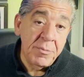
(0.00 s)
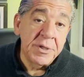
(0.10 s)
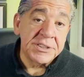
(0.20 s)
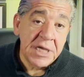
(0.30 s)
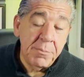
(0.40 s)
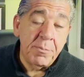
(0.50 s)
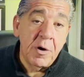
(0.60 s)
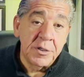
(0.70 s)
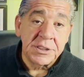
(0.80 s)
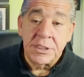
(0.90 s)
I'm the same
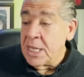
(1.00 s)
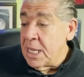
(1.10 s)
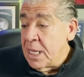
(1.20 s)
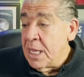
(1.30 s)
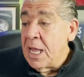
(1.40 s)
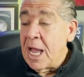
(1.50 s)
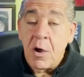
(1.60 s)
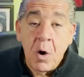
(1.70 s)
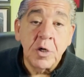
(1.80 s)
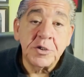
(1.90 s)
person.
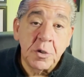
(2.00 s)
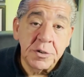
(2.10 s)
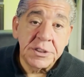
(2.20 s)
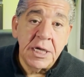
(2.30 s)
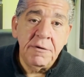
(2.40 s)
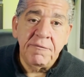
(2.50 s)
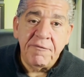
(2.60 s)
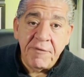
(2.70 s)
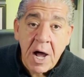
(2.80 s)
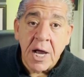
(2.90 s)
I also said,
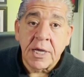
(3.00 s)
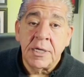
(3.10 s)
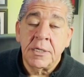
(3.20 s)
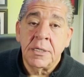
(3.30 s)
fuck.